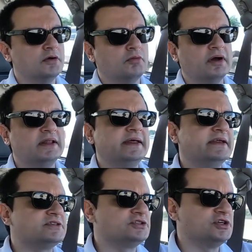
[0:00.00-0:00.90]
Well,
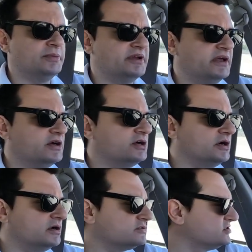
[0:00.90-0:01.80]
ladies and gentlemen, here
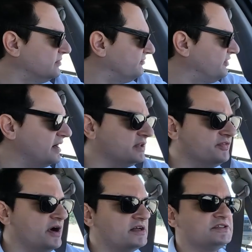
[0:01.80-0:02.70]
are some final
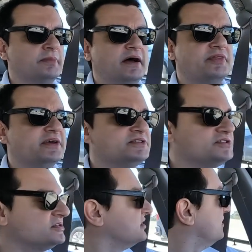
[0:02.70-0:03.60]
thoughts about
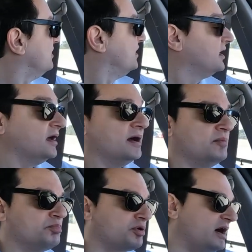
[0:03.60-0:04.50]
this
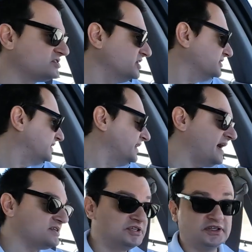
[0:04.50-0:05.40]
project that
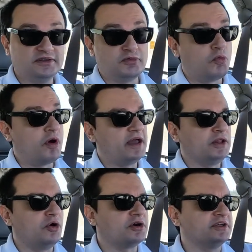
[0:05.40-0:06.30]
lasted way
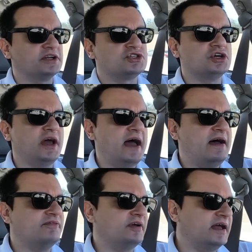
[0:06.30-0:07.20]
longer than it should
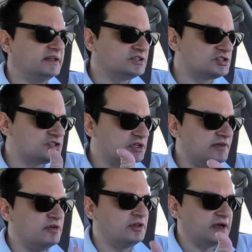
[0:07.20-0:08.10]
have. And just to
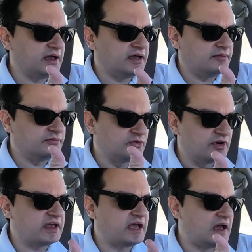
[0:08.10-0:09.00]
give you like a
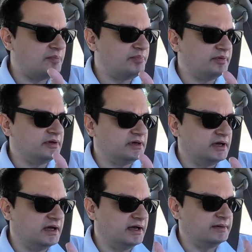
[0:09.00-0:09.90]
recap
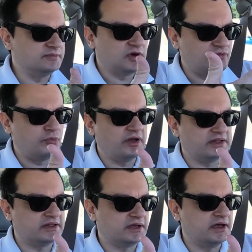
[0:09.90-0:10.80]
of
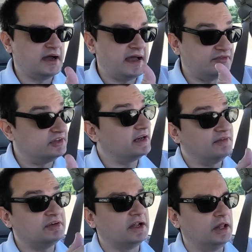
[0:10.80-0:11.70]
what I have done.
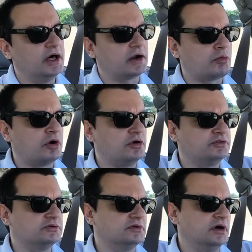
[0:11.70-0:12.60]
I've done a lot of work
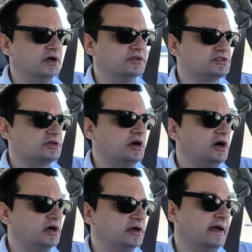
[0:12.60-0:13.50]
on this
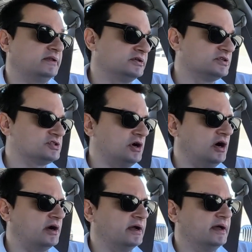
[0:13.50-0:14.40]
car and to this
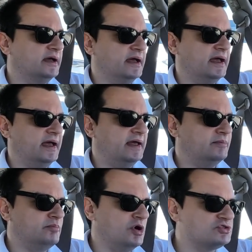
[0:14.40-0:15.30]
car, and
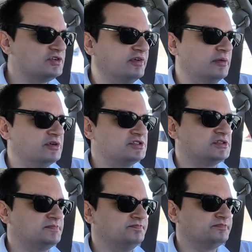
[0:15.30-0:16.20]
most of it
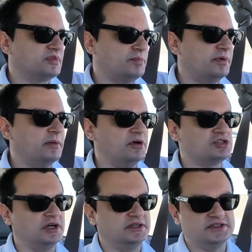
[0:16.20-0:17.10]
was pretty much
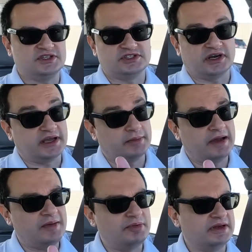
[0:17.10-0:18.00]
unnecessary. In
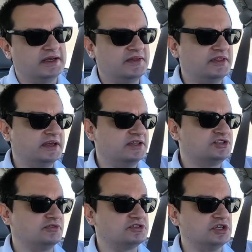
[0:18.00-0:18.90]
my opinion, I think it's
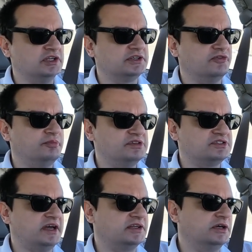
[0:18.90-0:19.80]
the result of
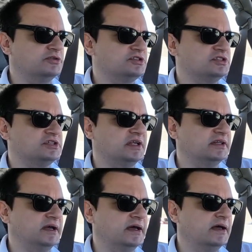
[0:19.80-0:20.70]
misdiagnosis,
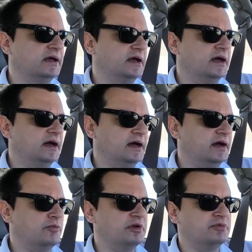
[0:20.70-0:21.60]
and
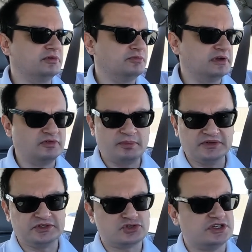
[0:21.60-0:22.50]
we
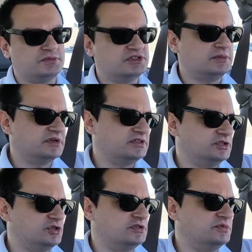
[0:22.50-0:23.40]
rebuilt the transmission because
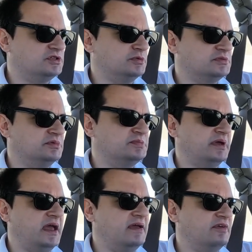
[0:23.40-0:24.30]
the transmission was
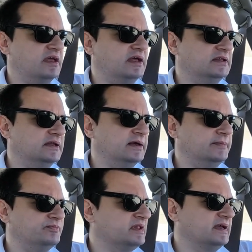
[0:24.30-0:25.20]
misbehaving, and
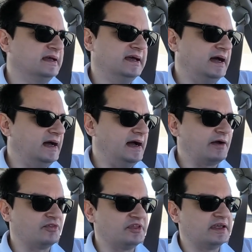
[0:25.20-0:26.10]
I
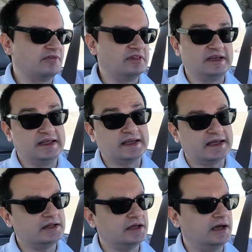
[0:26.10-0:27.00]
don't think it really needed it.